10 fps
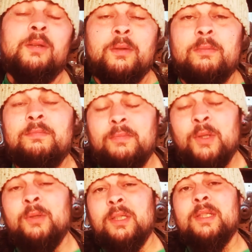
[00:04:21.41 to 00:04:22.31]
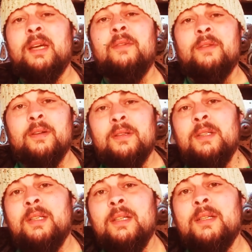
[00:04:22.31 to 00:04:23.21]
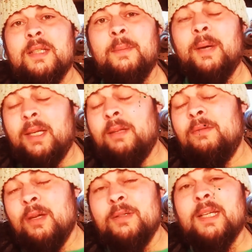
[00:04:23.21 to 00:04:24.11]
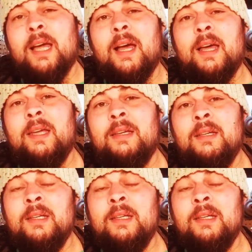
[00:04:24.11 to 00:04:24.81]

you'll discover somebody who knows a guy